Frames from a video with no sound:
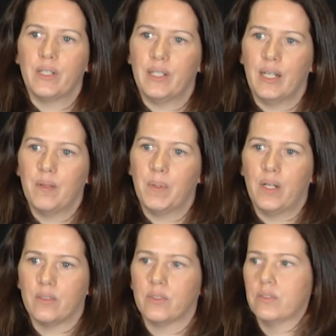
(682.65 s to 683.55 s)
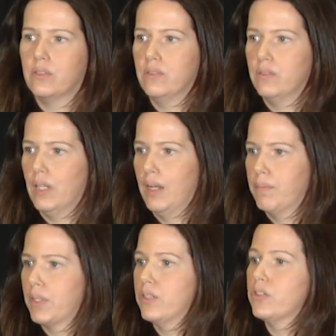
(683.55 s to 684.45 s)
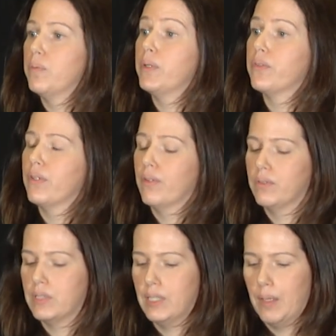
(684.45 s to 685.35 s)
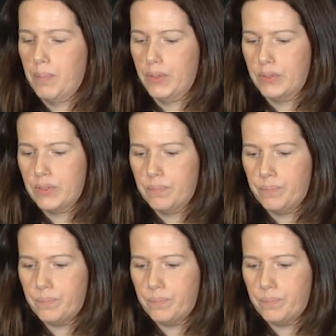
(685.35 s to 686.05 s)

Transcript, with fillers: the data, but also to um, contribute their own samples.